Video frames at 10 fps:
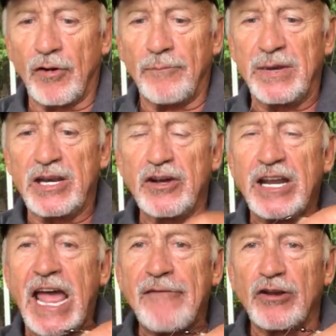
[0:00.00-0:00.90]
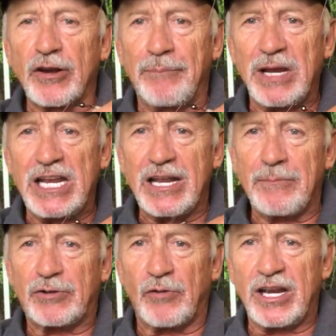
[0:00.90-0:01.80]
It'd be good to have a little bead in
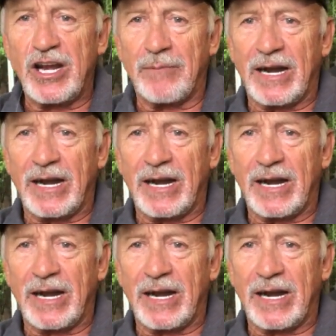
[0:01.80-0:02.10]
between here,